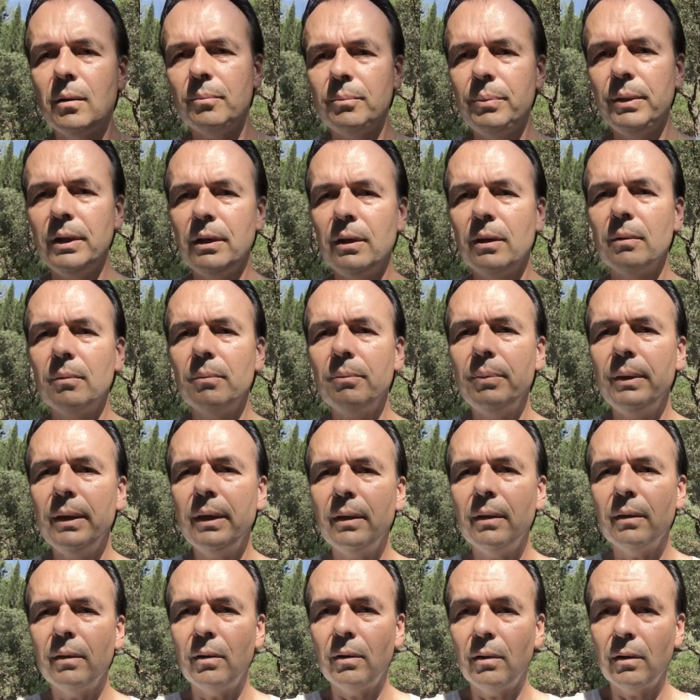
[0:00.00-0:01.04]

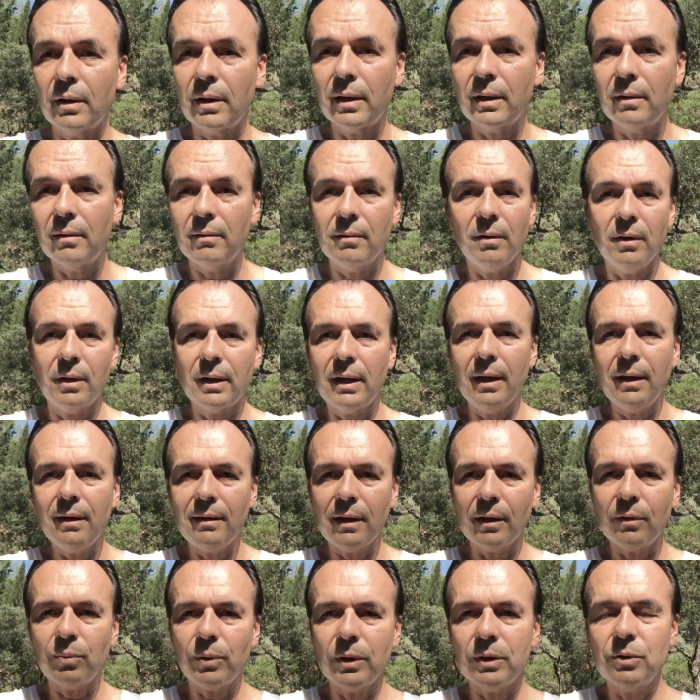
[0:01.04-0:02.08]
be okay
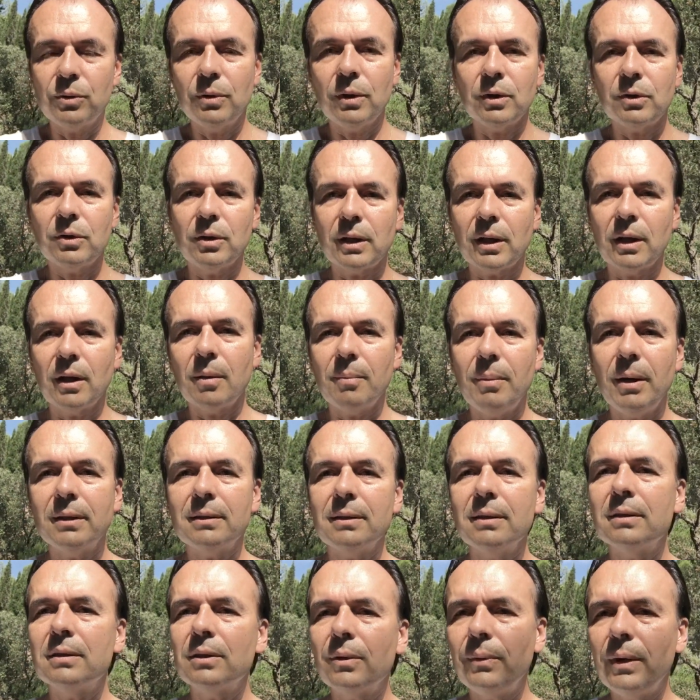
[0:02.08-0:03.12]
that what you are talking
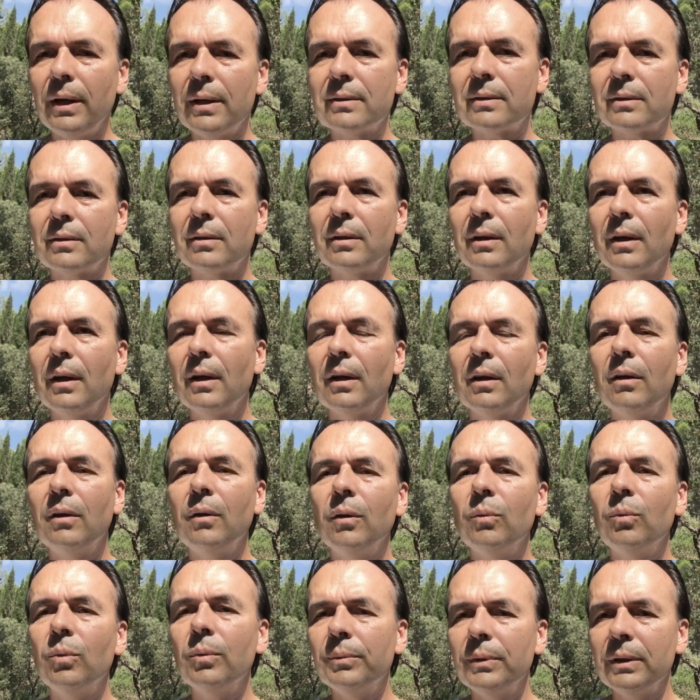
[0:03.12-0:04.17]
about interests
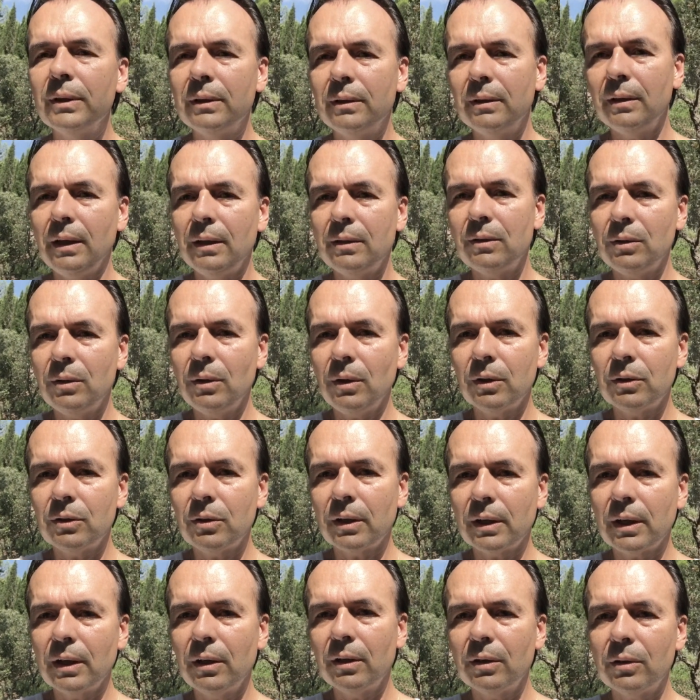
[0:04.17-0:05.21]
the woman that you are
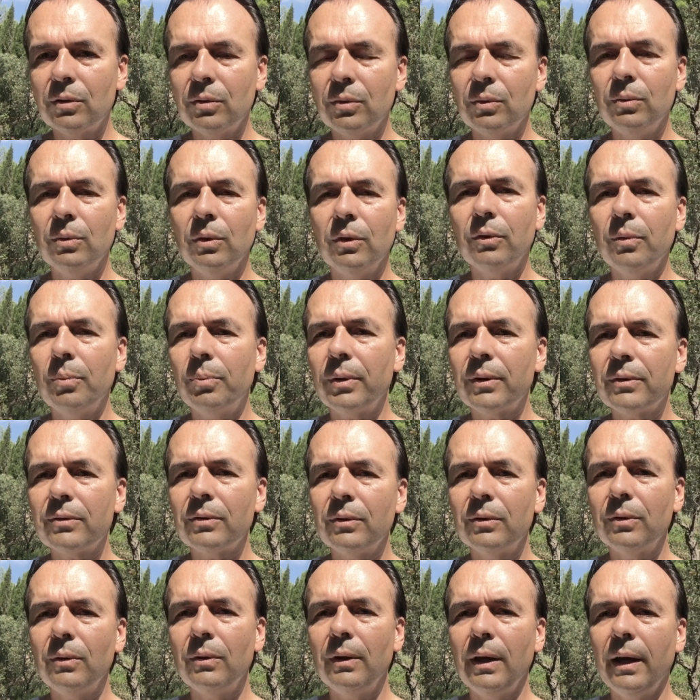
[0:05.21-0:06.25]
talking to or the
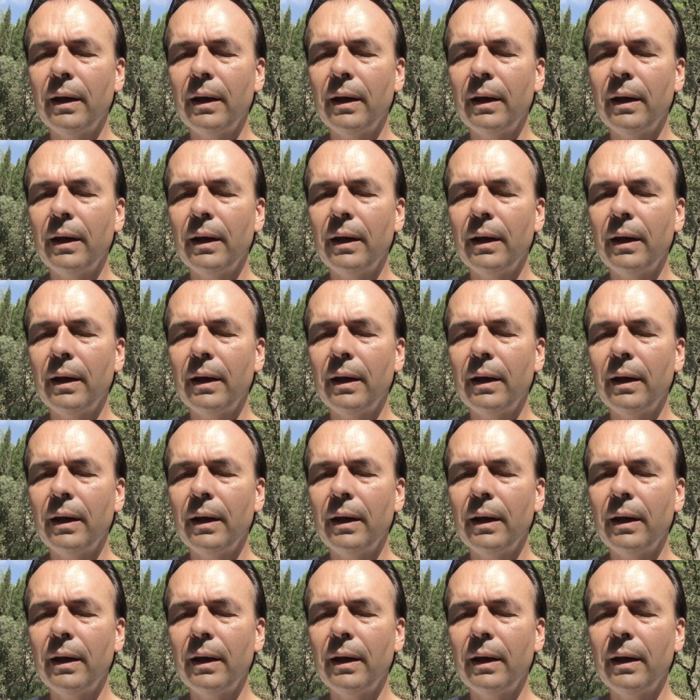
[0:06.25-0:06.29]
person you